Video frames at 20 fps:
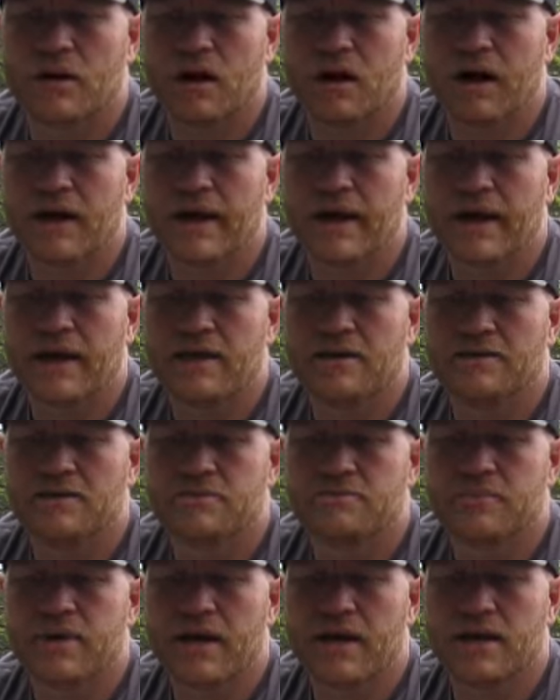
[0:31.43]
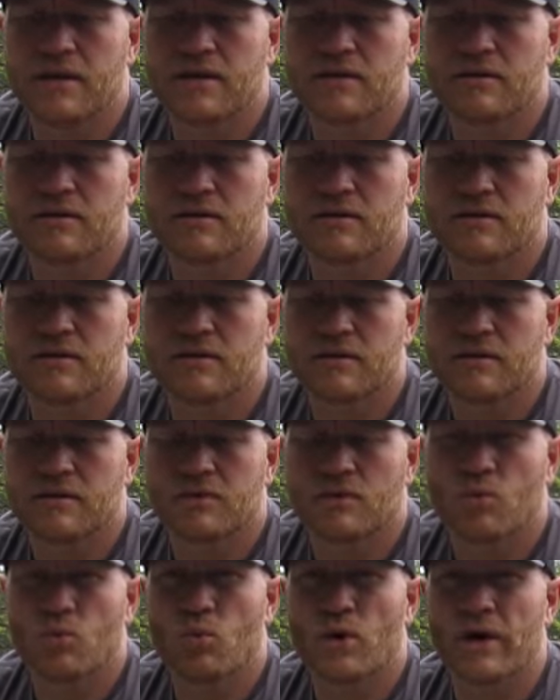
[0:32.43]
I had debated
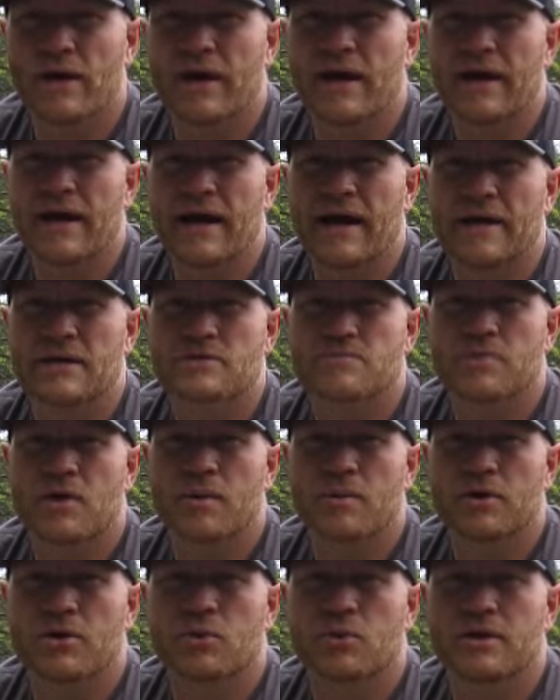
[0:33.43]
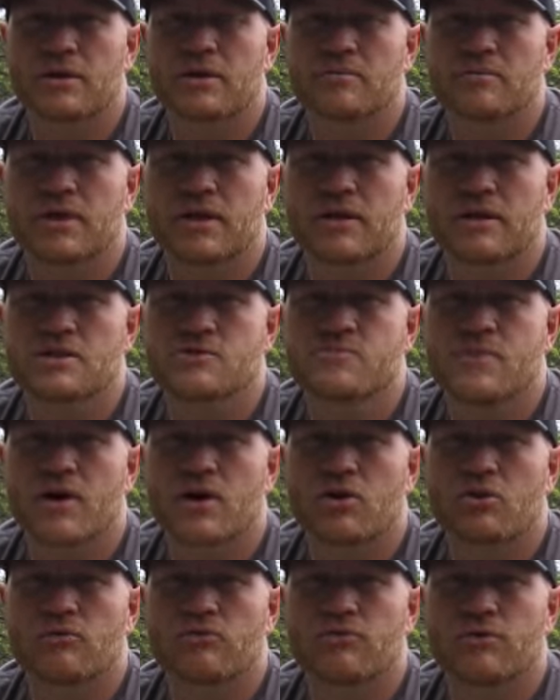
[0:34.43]
when I asked Bobby Hoyt to make this
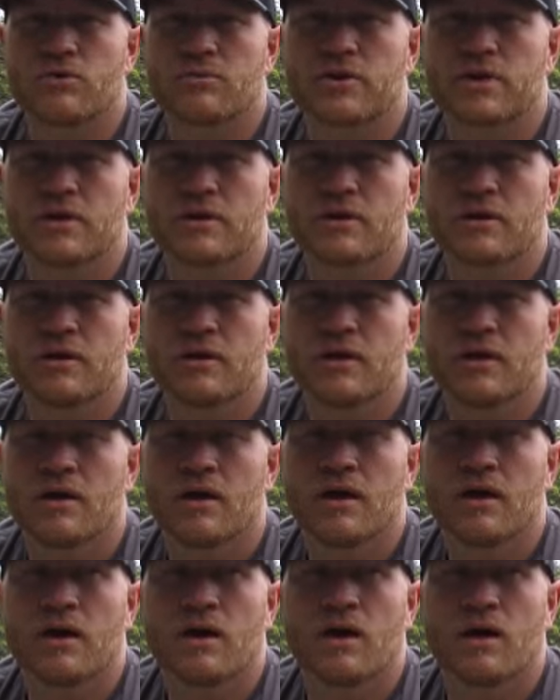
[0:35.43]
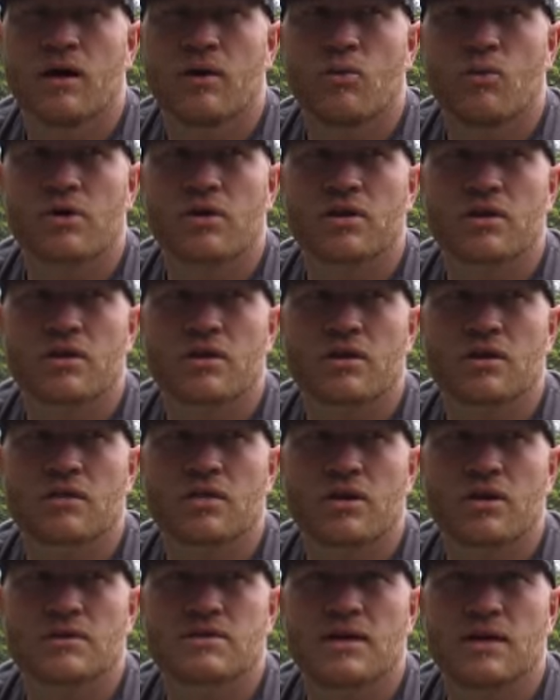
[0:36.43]
barrel for me. One of the
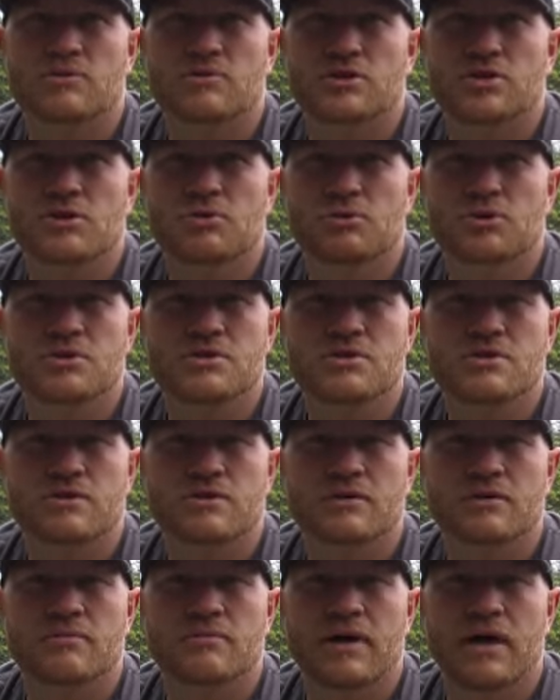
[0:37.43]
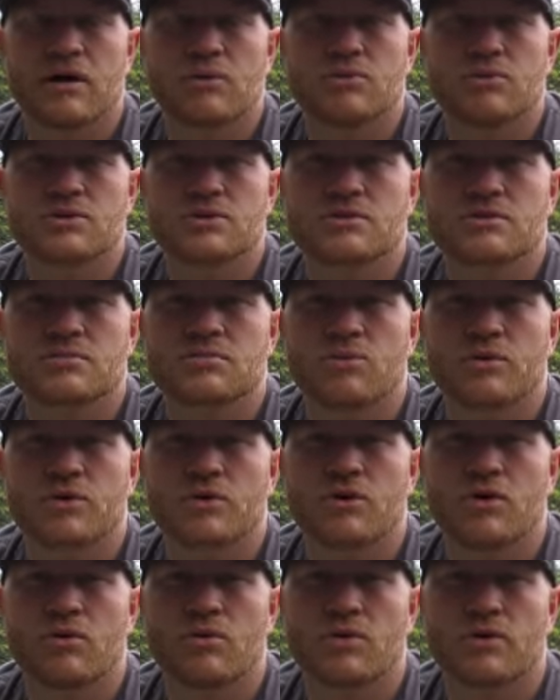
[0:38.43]
things I was a little concerned about was with
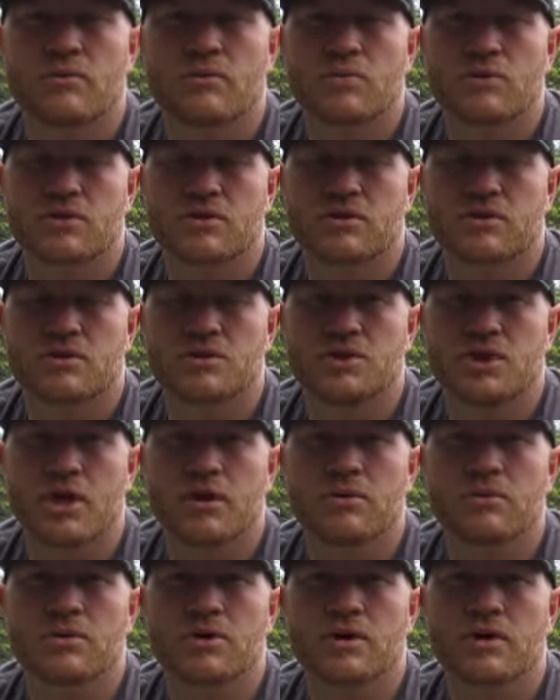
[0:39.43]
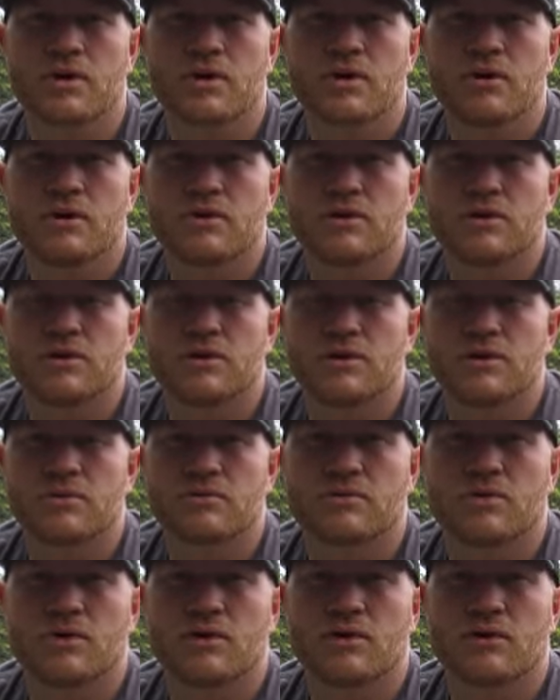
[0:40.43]
going with the choke. You know,
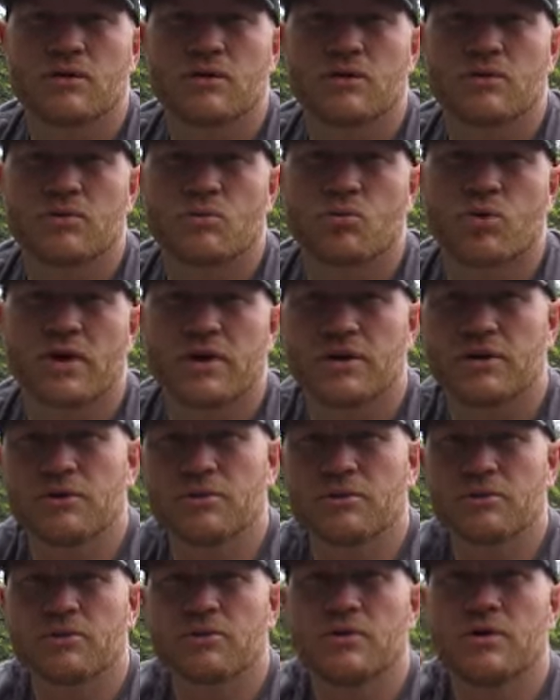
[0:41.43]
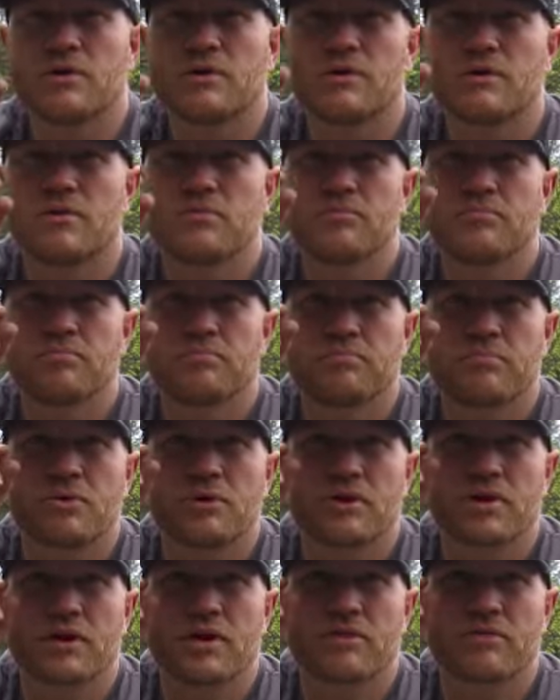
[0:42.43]
when you
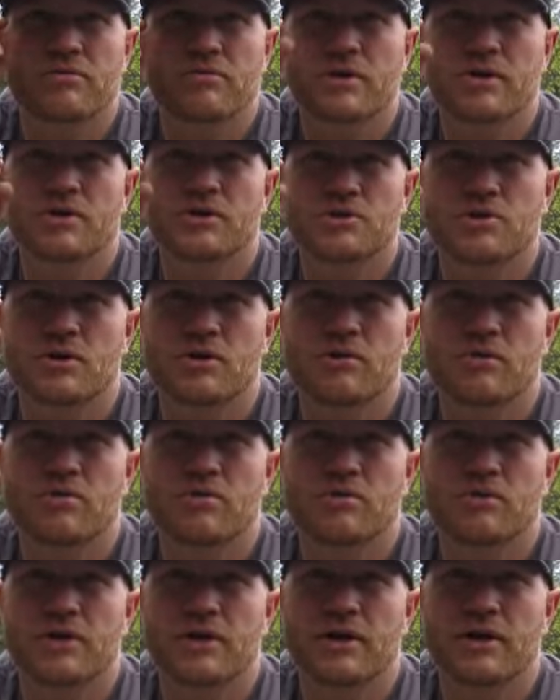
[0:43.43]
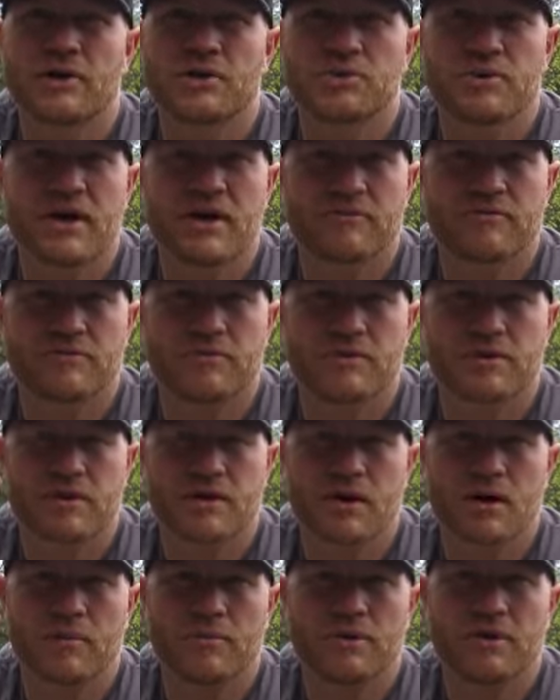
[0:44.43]
put a threaded choke on there, you have to
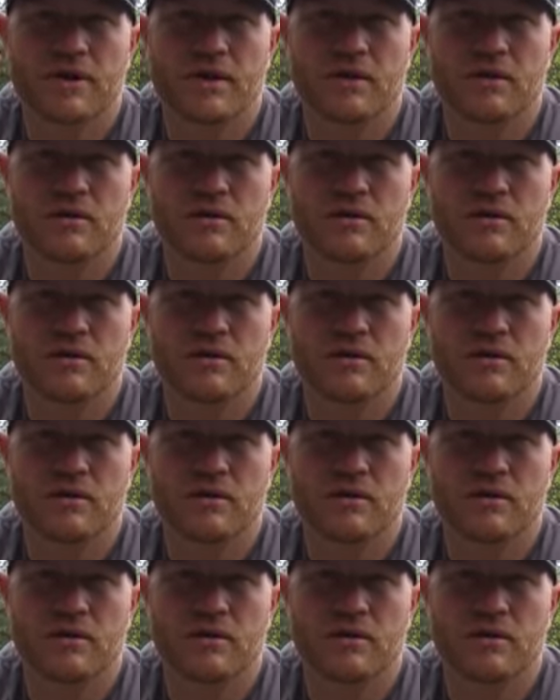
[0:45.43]
accommodate